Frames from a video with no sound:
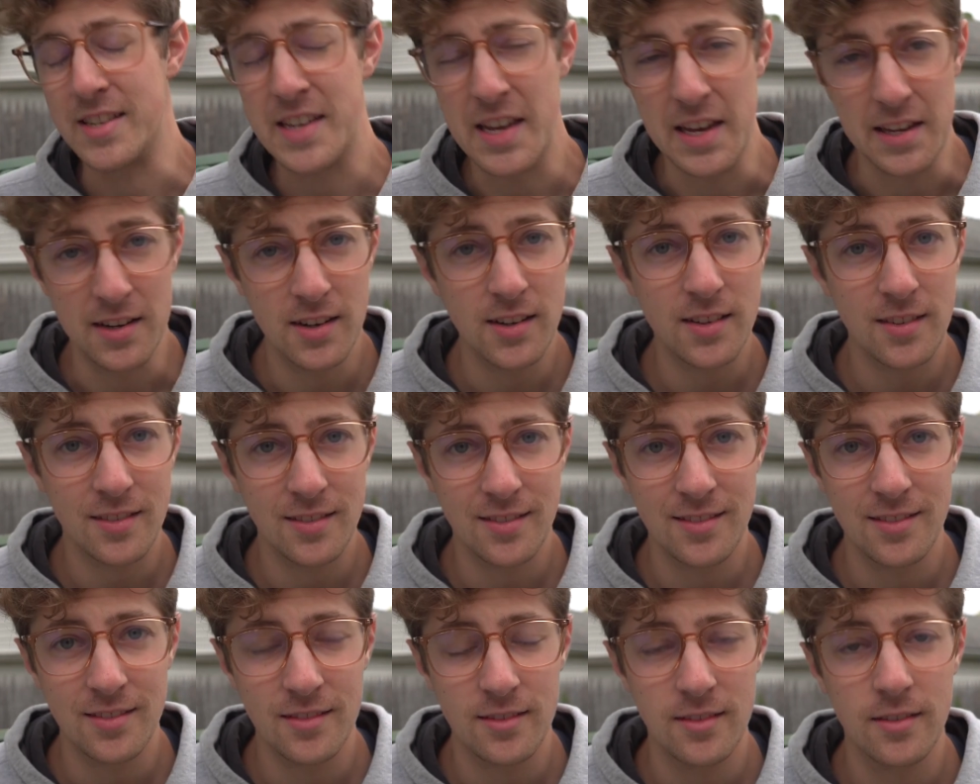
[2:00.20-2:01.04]
get it,
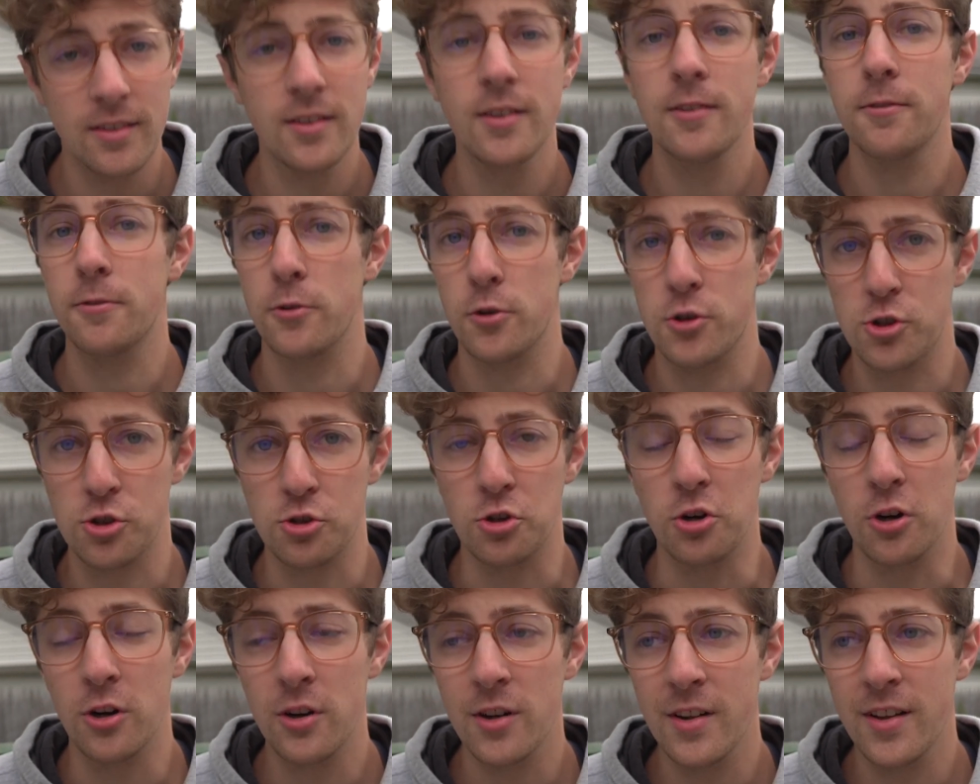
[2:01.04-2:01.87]
for
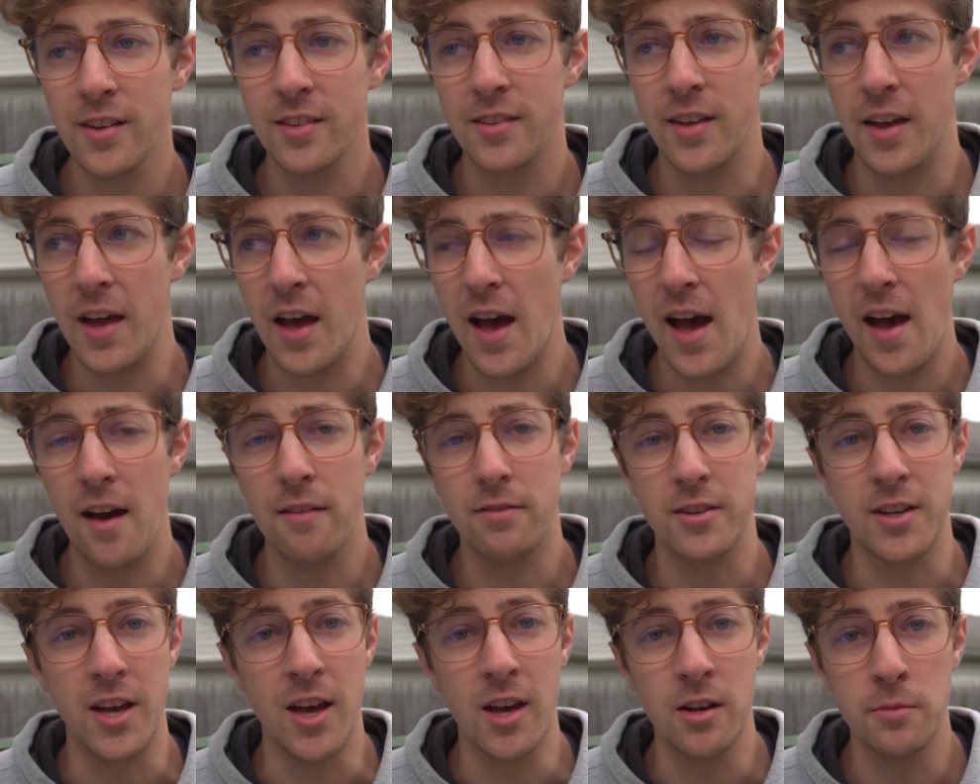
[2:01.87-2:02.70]
sure. They have
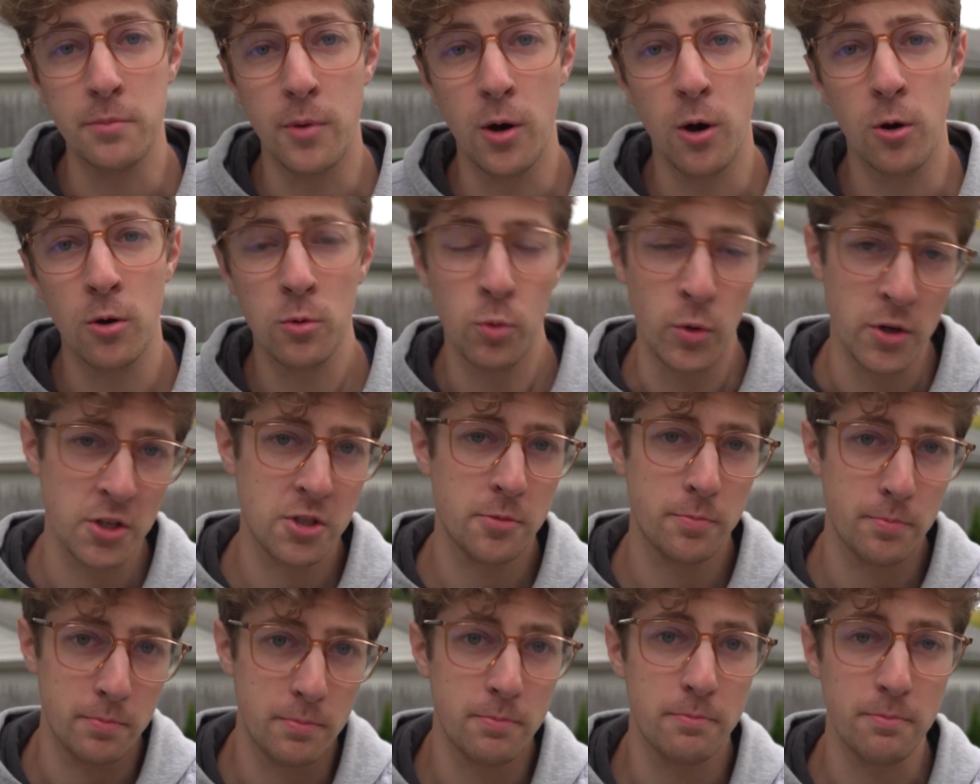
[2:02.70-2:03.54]
an N mode,
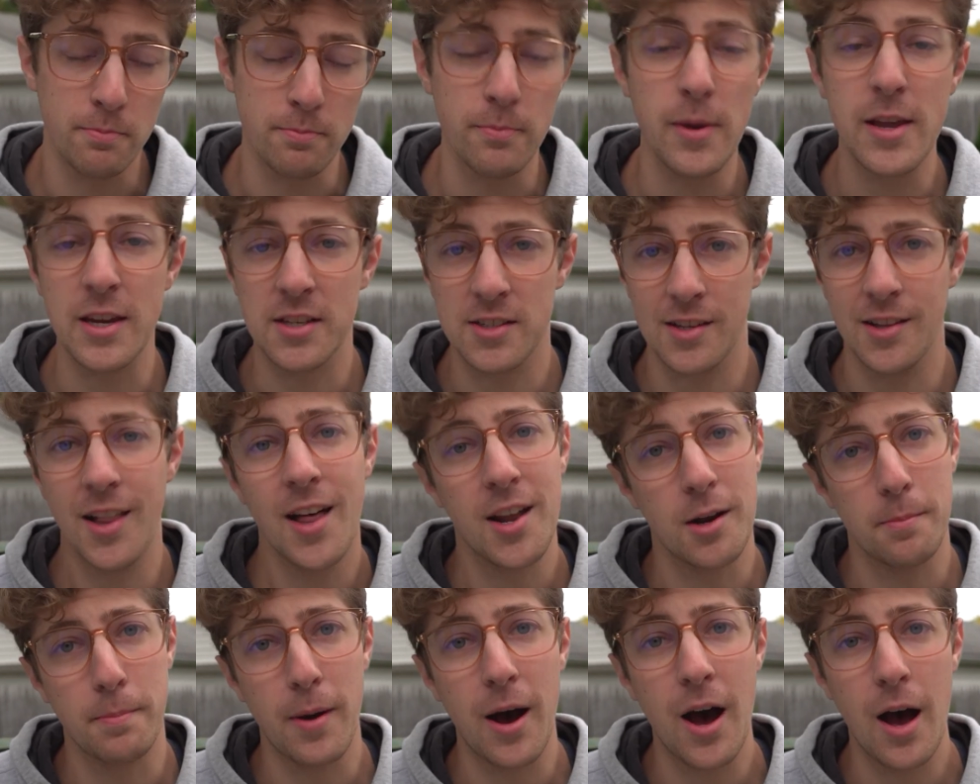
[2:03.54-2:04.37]
which makes a
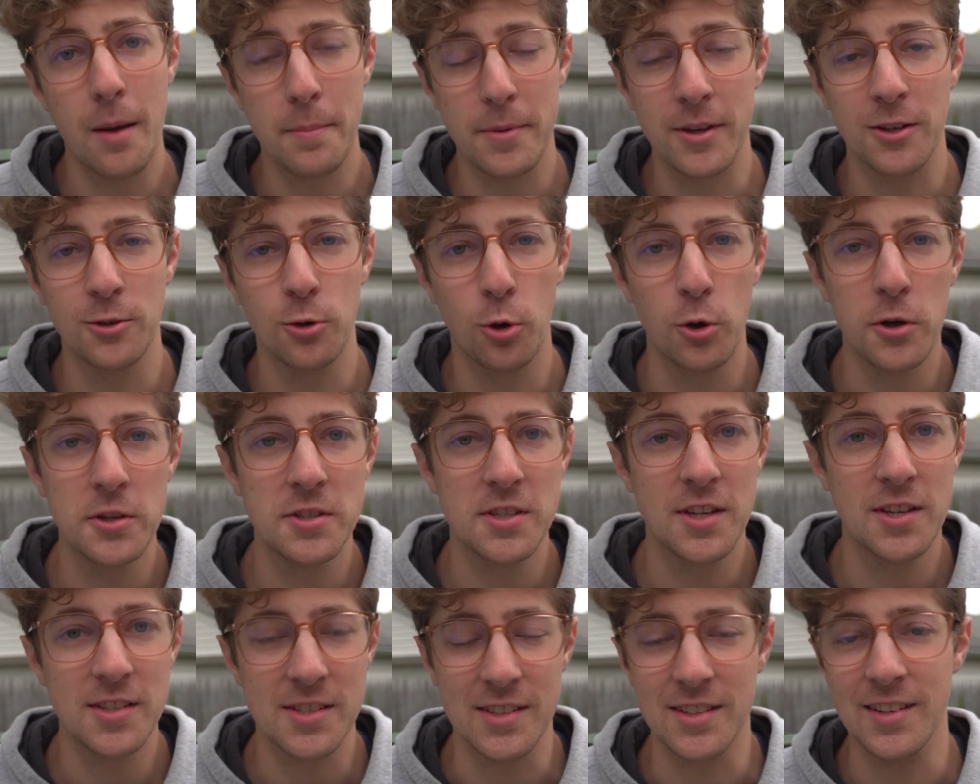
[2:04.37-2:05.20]
lot of popping
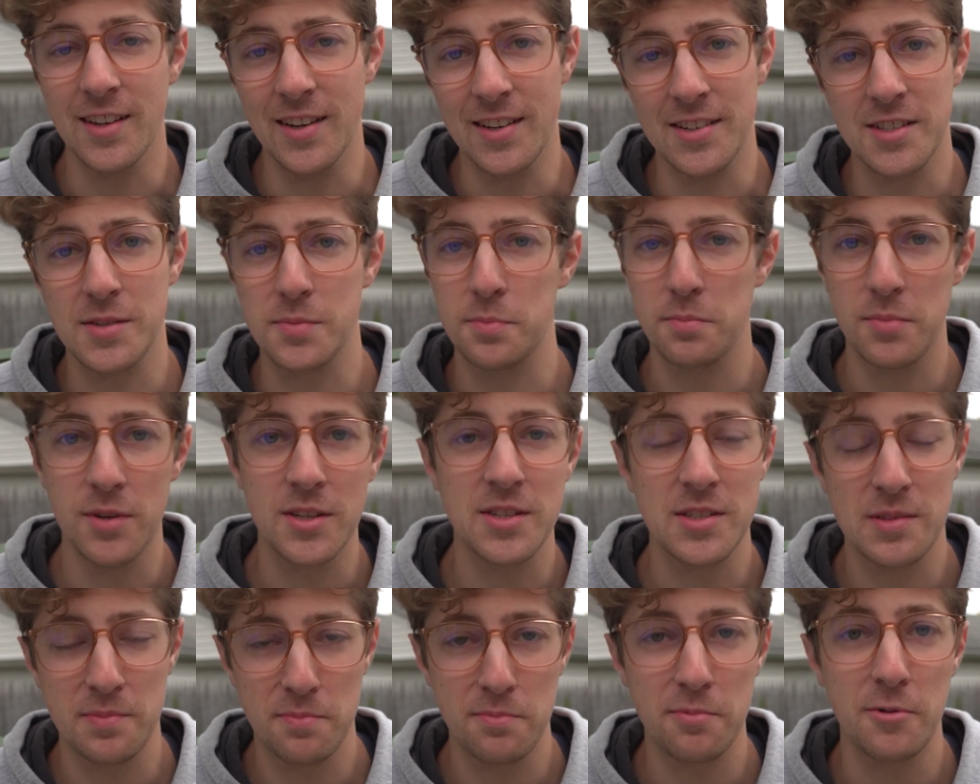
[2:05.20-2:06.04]
noises, and it's
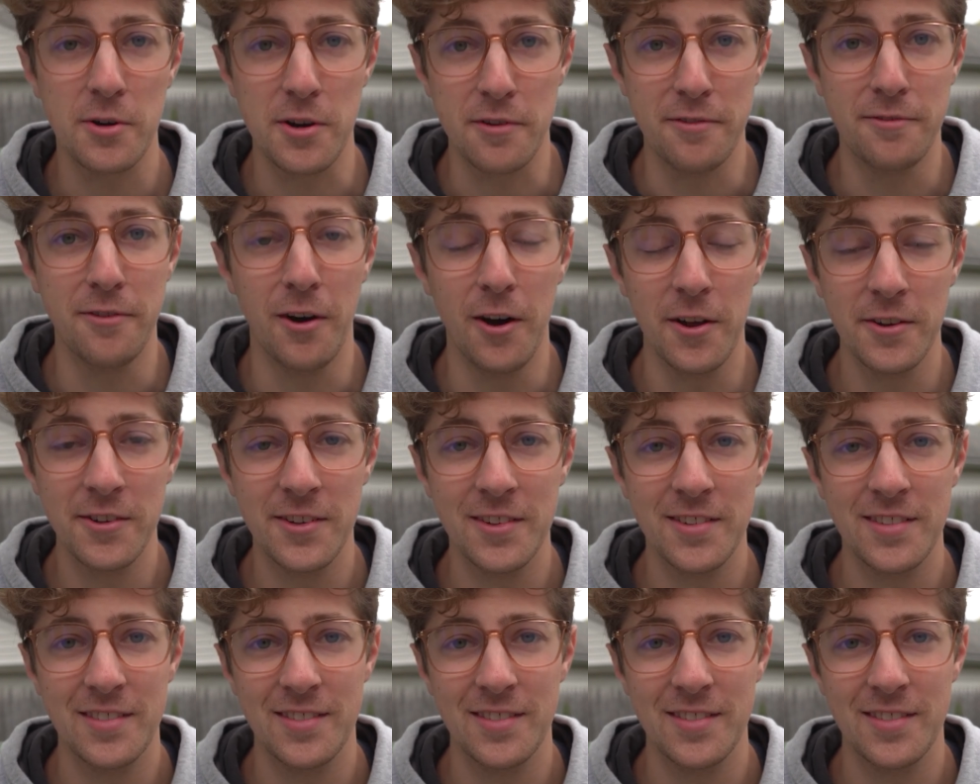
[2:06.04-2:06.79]
pretty fun.